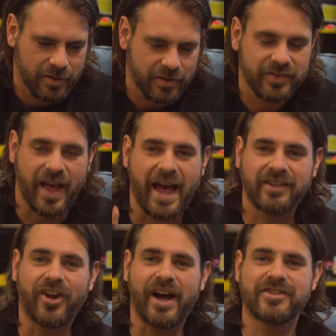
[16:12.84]
So
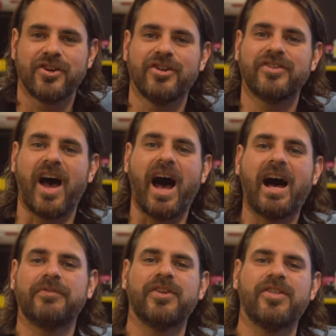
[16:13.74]
hang tight dudes,
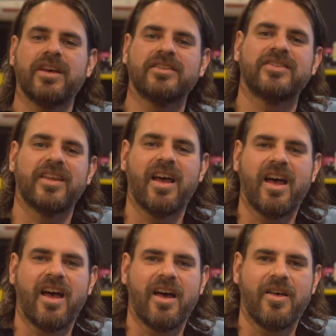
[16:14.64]
after this,
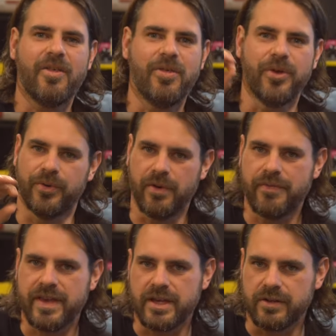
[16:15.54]
the
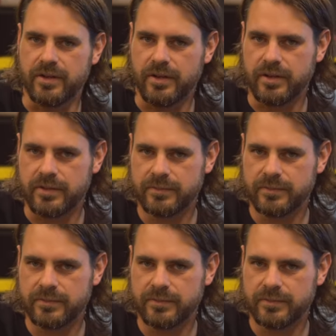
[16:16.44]
reveal.